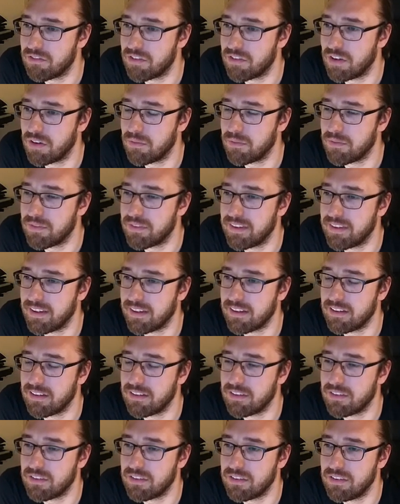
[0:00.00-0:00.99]
from
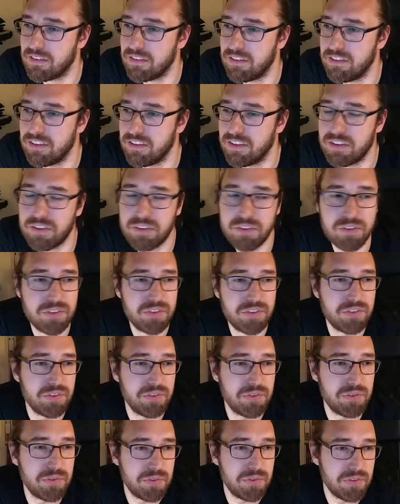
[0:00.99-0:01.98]
second 0
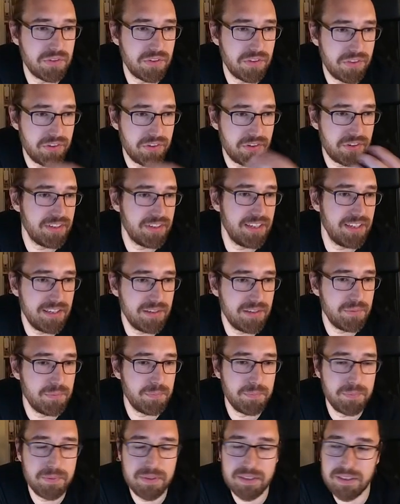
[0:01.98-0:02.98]
to
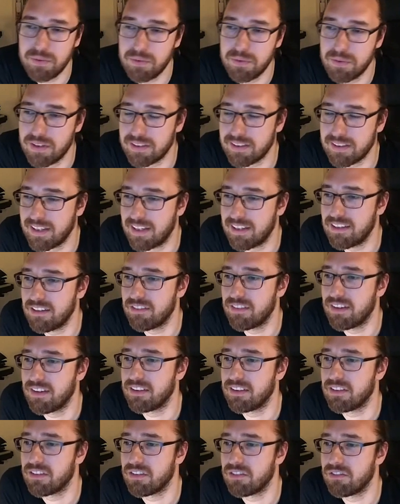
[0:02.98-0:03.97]
30 we do not get
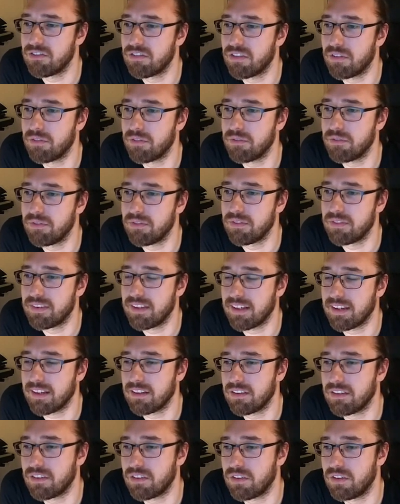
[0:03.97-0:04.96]
events, and from
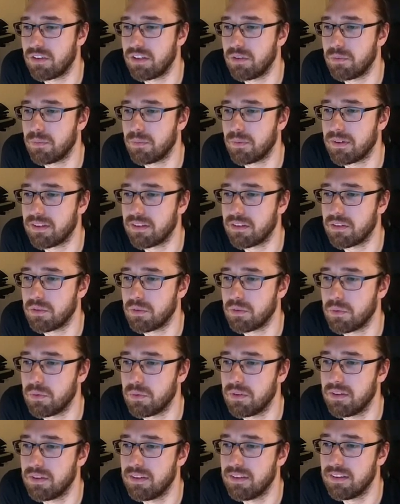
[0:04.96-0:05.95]
second 31
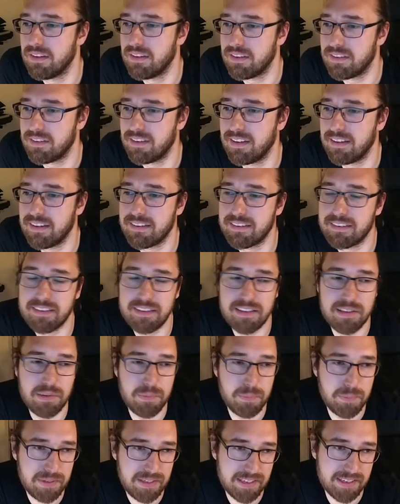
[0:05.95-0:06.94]
to
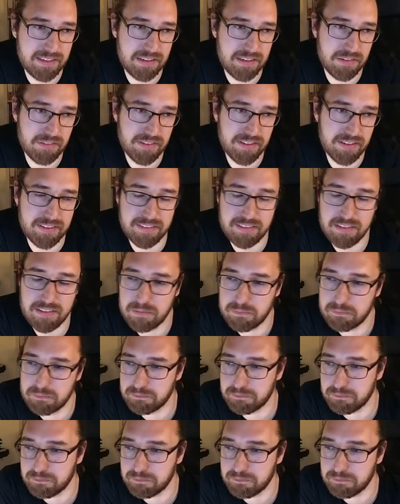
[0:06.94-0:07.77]
60 we get events.